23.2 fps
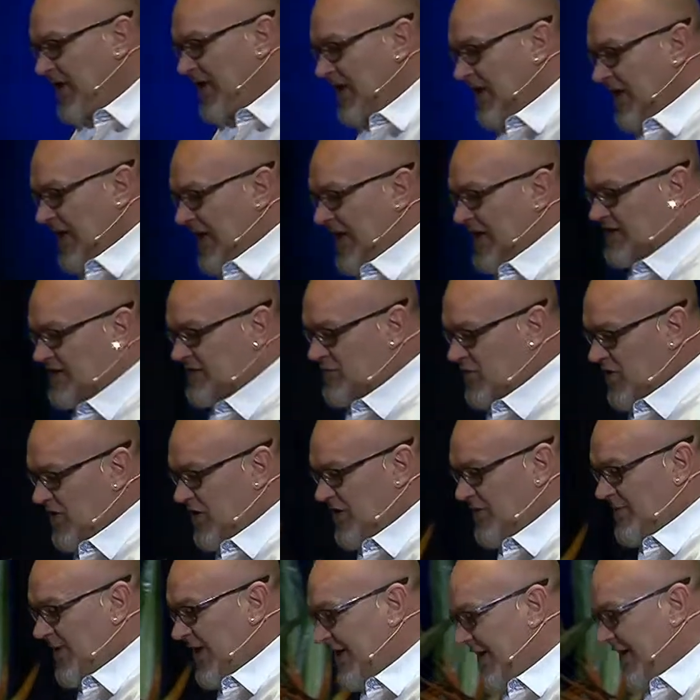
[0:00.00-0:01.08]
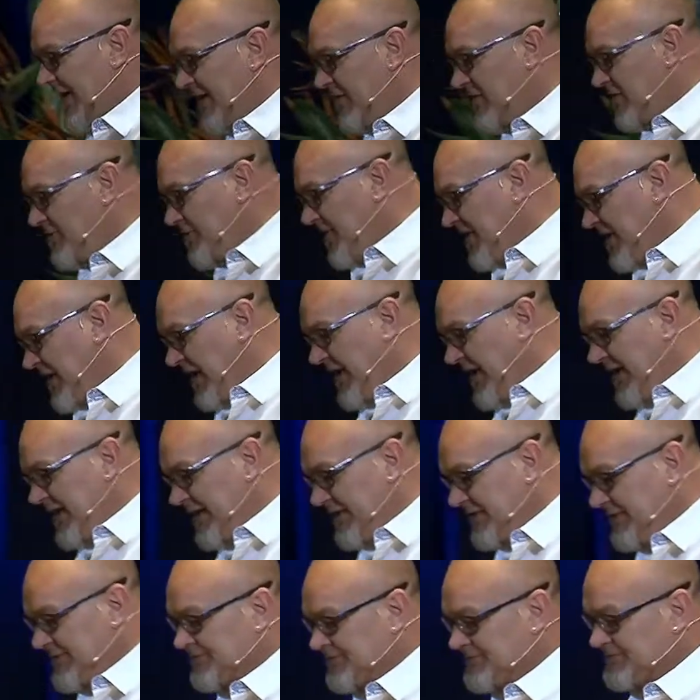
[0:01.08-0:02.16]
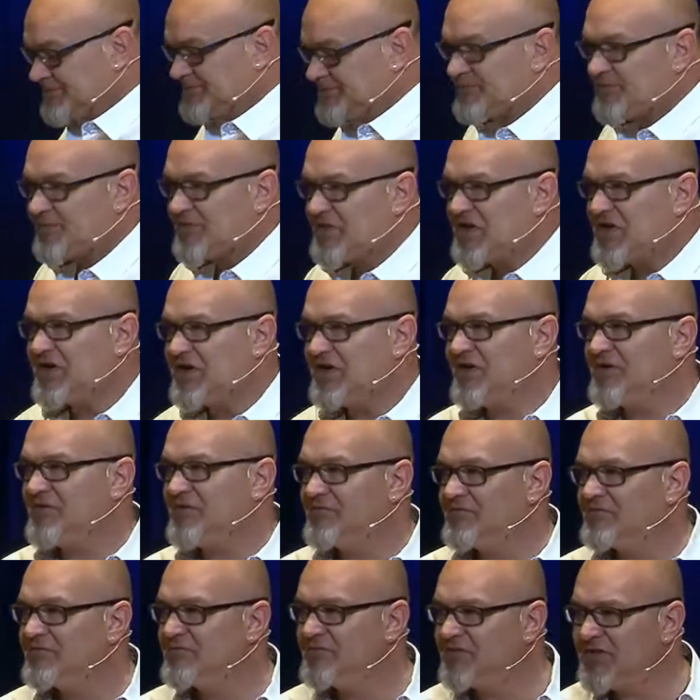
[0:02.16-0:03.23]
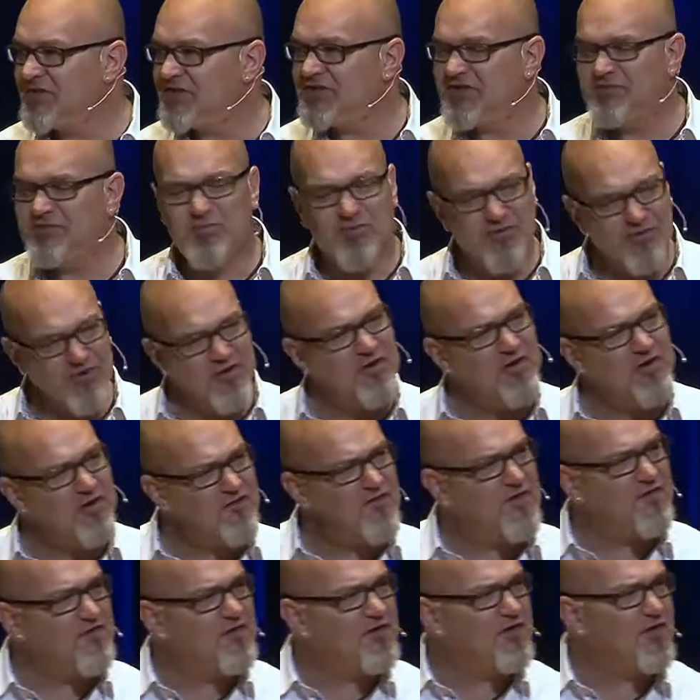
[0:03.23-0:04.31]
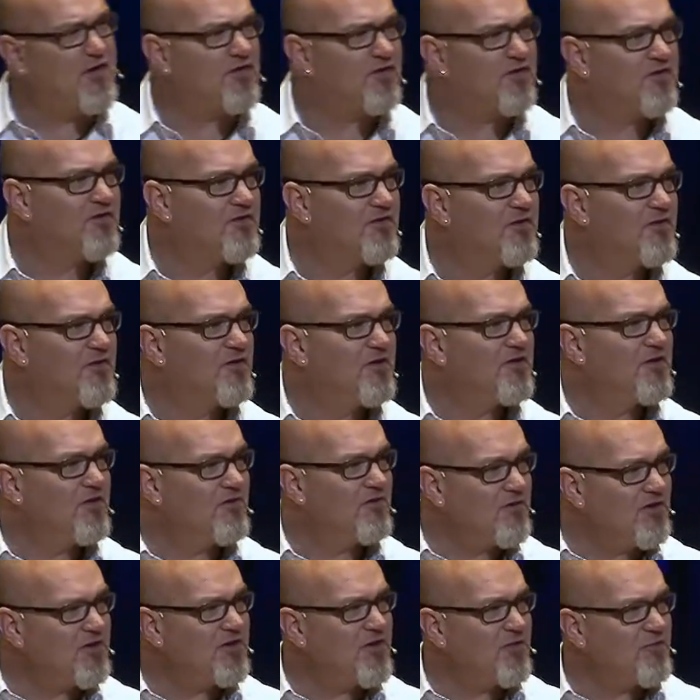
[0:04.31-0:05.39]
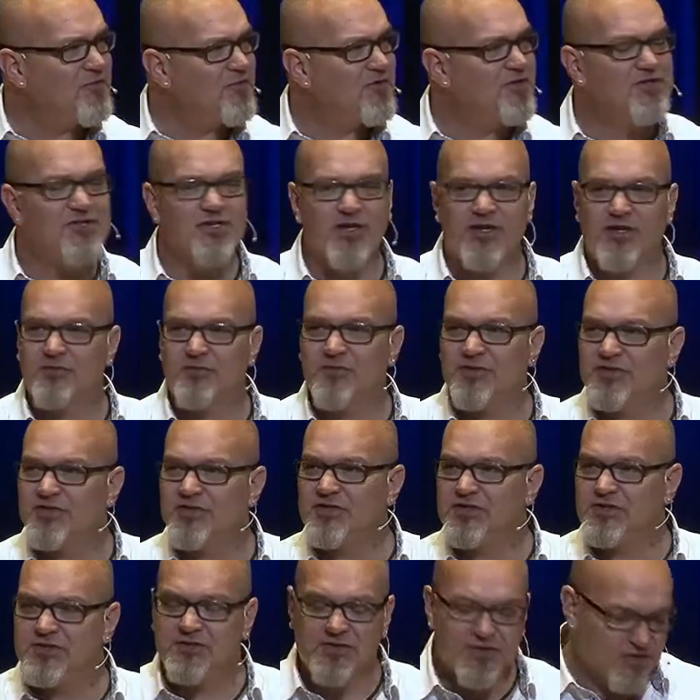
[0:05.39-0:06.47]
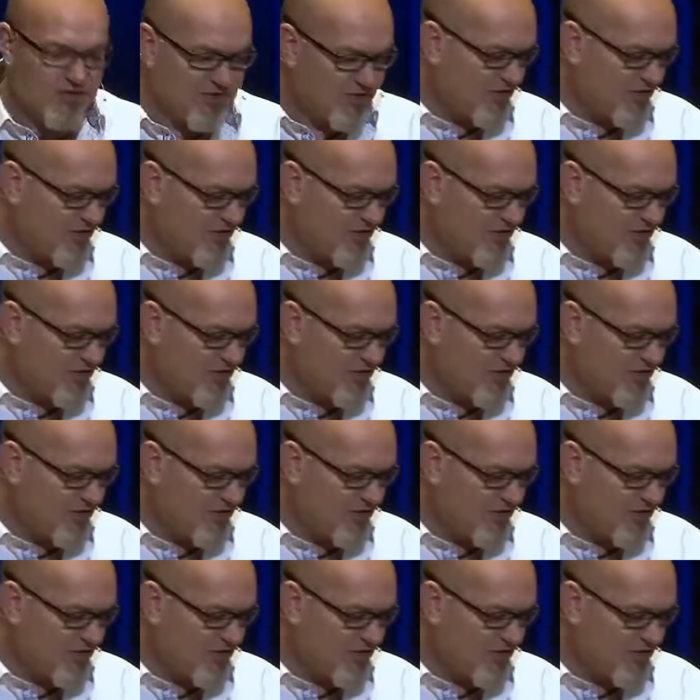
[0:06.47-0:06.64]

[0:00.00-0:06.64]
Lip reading: glass of wine about an hour a bit later, thinking, man, she's putting a lot of effort in. I really appreciate what she's doing.